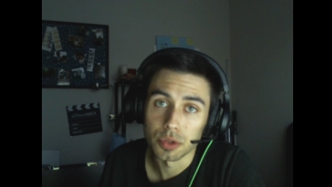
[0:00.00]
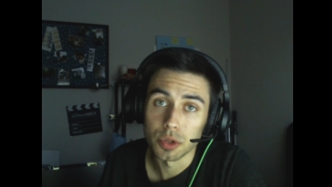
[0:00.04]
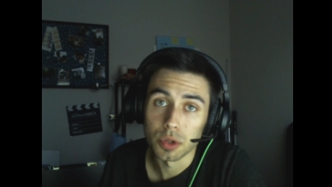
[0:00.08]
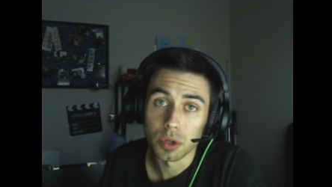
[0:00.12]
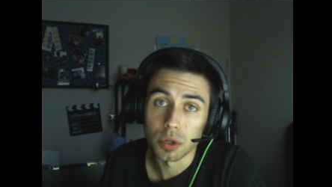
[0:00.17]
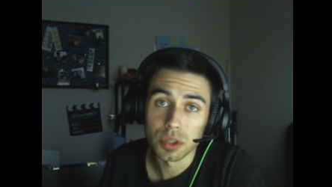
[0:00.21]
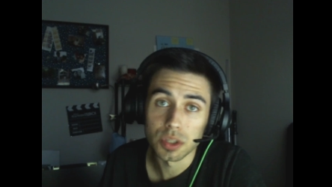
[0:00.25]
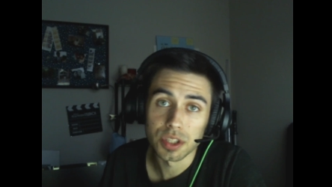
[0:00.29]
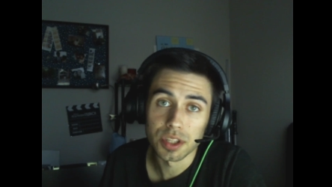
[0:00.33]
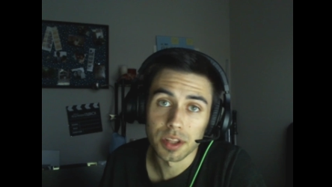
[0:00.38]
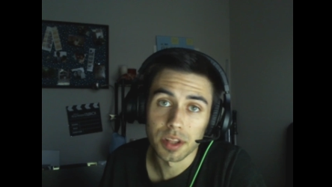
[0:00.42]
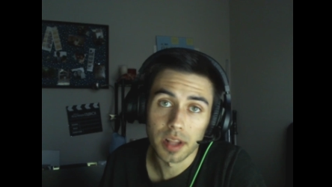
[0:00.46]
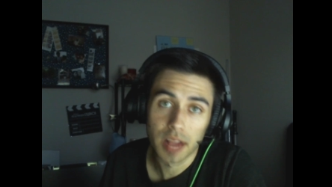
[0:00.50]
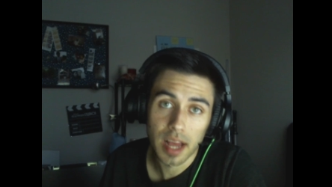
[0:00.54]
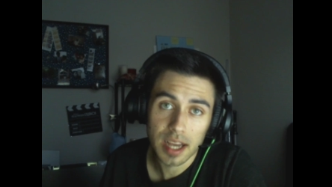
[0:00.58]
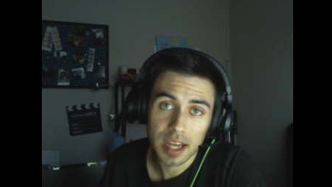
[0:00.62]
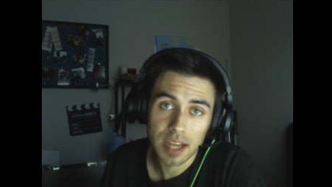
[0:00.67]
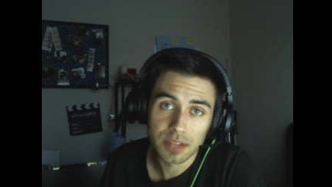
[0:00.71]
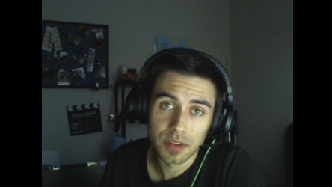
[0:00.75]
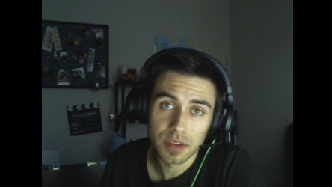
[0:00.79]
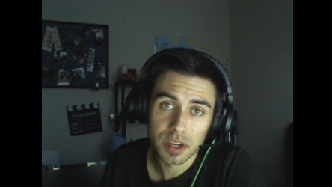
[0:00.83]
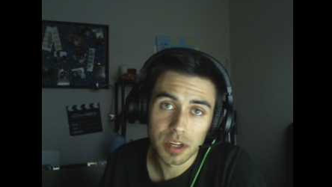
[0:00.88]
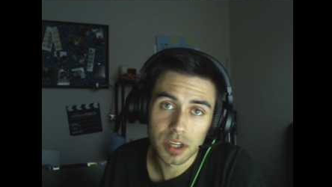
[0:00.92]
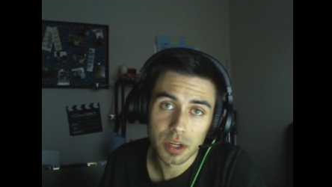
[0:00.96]
You'll notice in the
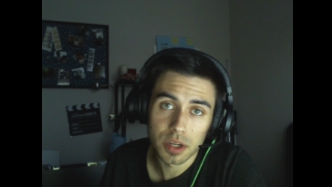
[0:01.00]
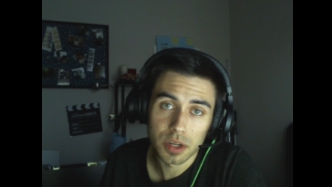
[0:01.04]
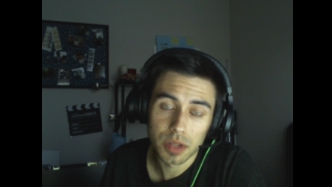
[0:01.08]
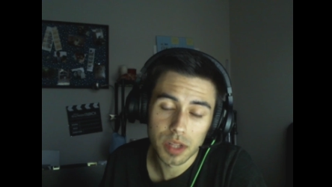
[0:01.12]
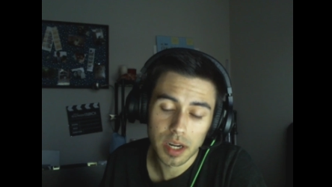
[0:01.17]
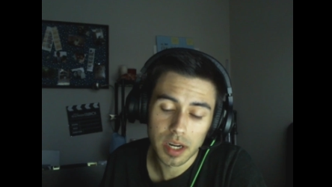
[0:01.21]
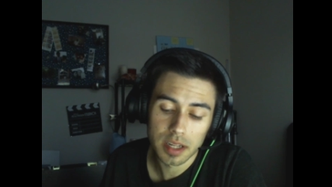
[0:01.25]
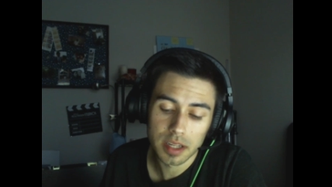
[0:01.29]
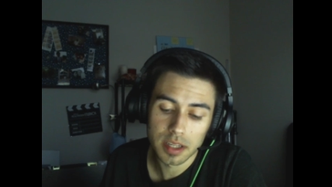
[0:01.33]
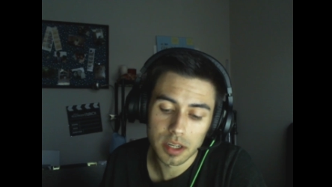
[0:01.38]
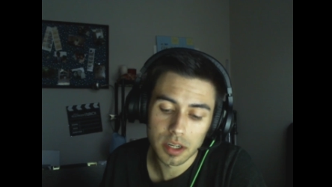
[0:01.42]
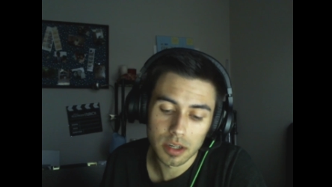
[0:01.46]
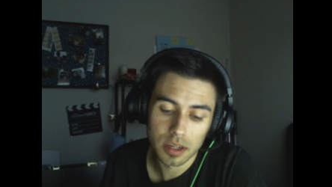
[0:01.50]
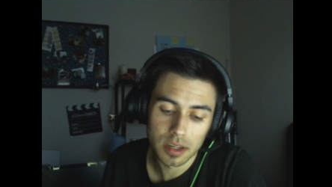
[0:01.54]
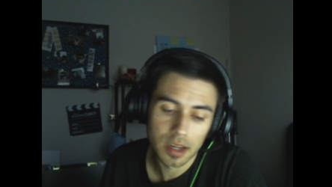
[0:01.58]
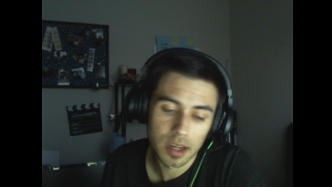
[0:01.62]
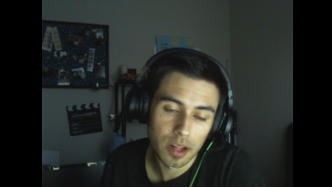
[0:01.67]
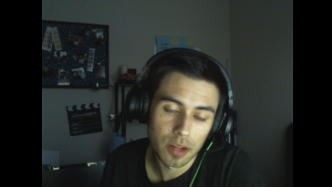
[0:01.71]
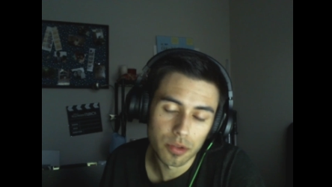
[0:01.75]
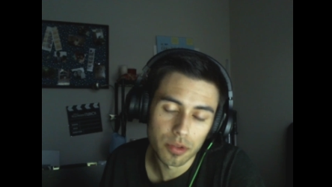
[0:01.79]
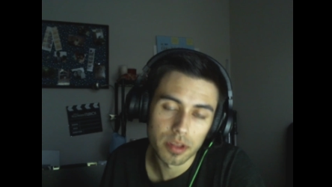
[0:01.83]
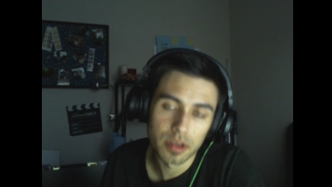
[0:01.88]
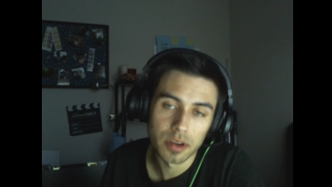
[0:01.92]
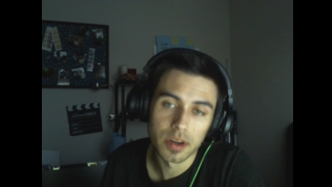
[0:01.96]
last video that I did on
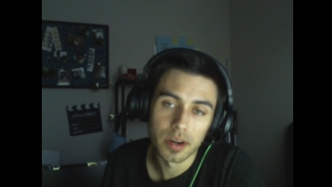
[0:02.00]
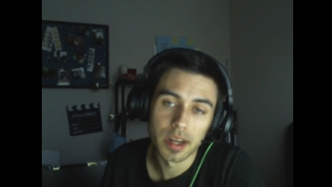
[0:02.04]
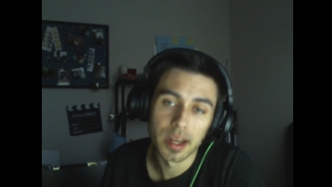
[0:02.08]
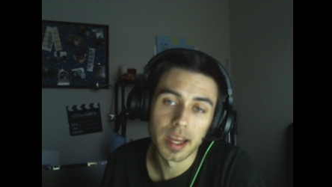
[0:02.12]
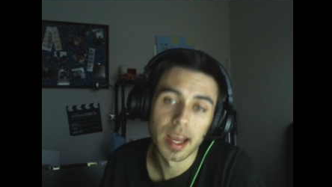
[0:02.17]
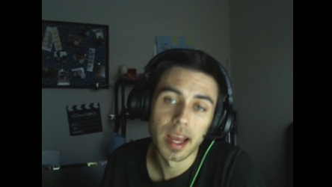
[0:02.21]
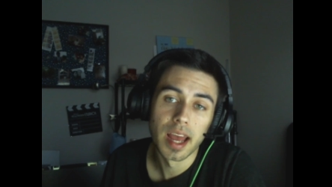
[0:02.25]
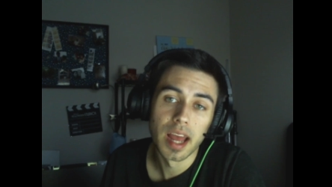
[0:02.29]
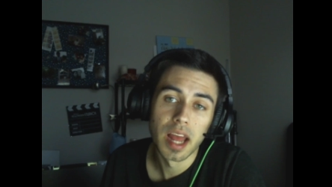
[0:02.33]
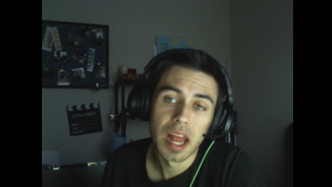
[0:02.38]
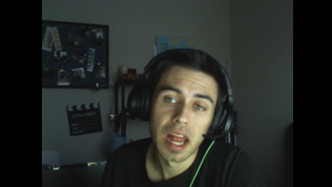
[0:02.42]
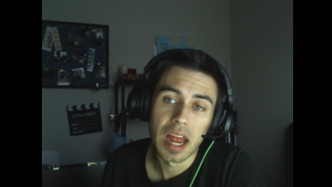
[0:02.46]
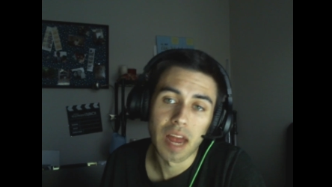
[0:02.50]
color theory,